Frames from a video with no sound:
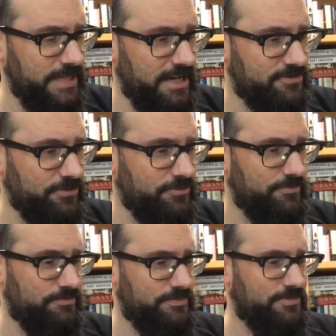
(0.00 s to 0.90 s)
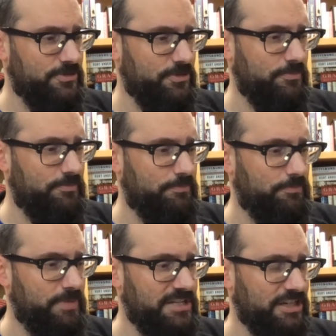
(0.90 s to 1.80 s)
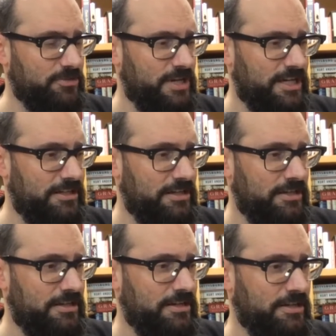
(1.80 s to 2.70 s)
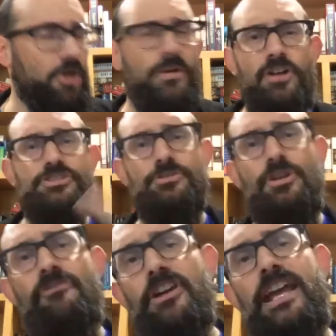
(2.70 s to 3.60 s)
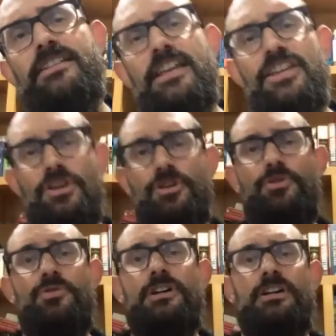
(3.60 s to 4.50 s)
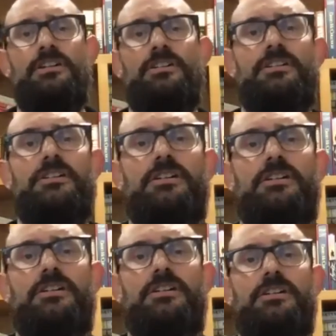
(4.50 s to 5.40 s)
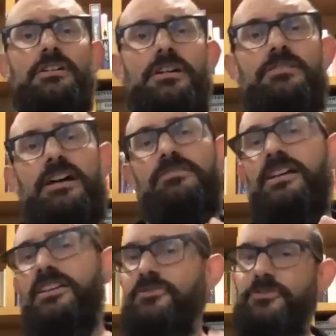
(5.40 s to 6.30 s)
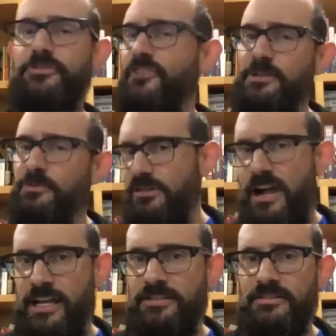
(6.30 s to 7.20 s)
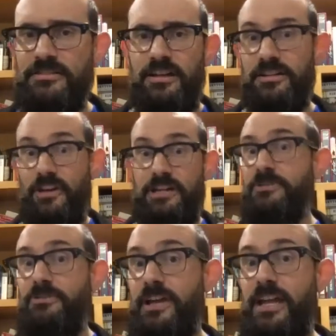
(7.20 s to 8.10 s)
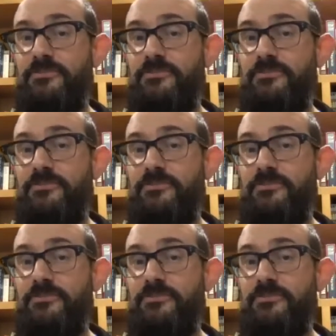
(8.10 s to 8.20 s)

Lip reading: So be single-minded. Oh, and also don't forget that you find it with clients, you find it with creatives.